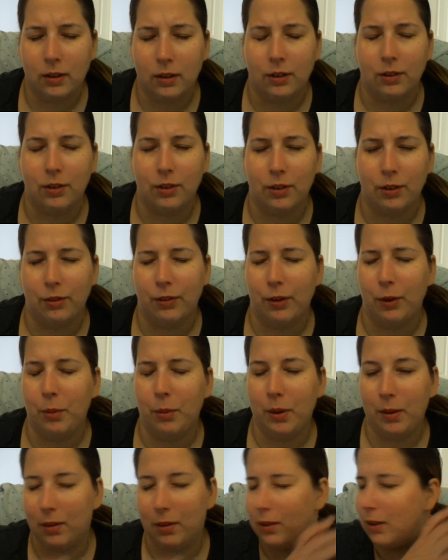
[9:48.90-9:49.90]
You still
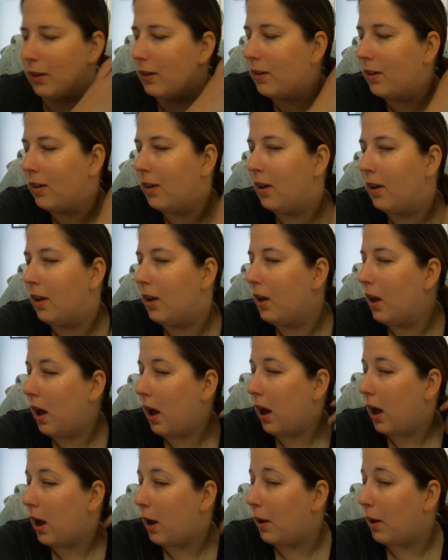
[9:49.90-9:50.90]
filming? Good.
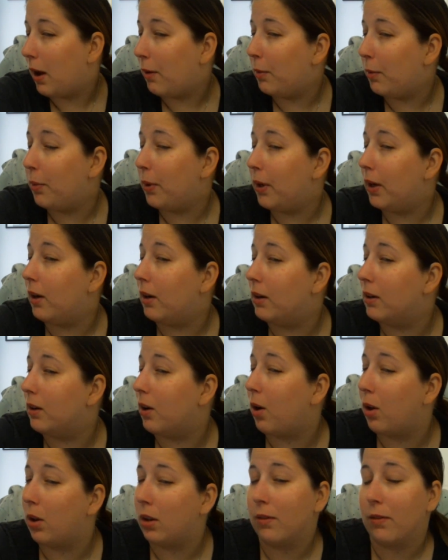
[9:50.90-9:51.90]
I would put it on
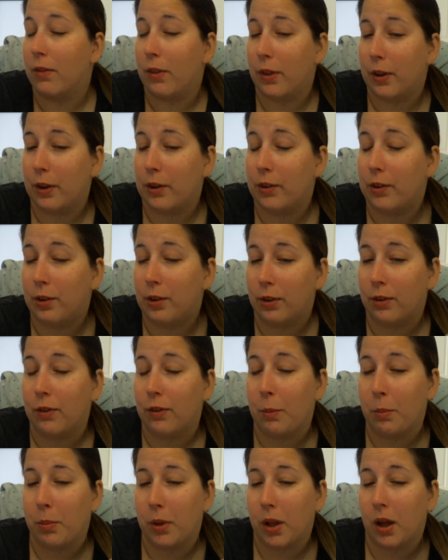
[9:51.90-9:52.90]
all of the sort of
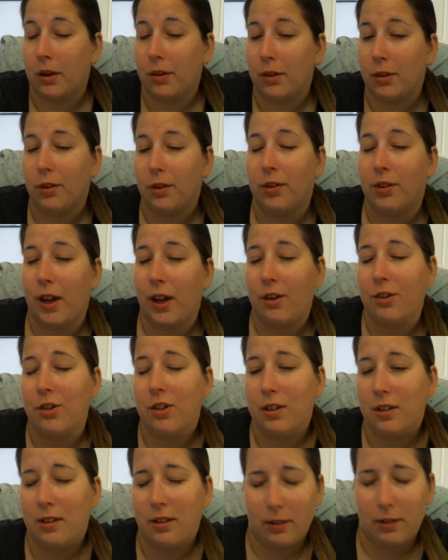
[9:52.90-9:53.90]
the blonder
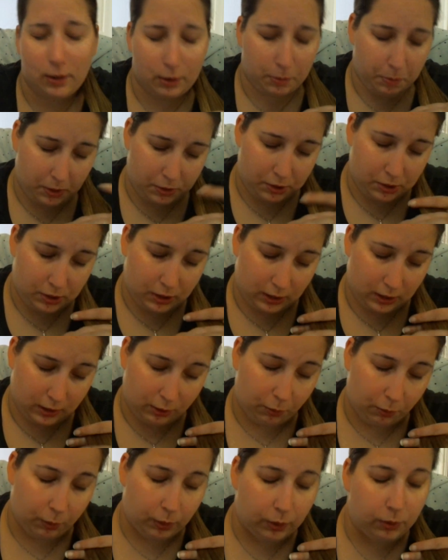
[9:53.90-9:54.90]
sections, especially at
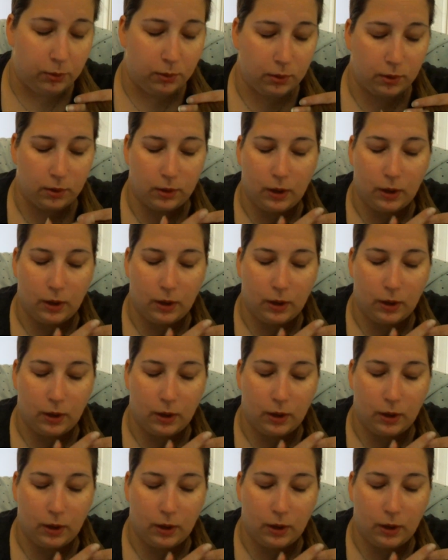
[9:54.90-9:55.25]
the root,